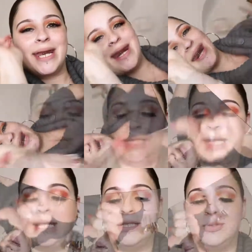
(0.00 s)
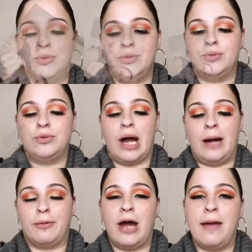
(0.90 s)
So we're gonna get into our
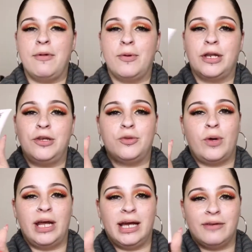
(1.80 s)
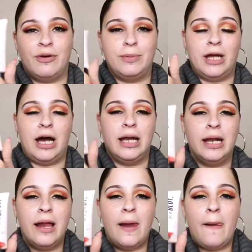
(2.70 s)
primer. We're gonna use one heck of a Blot,
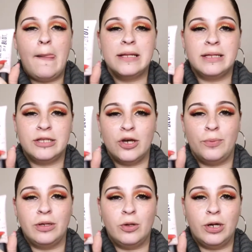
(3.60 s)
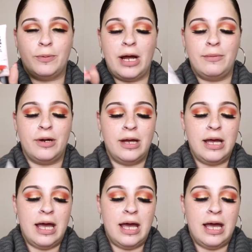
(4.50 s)
the Soap and Glory primer.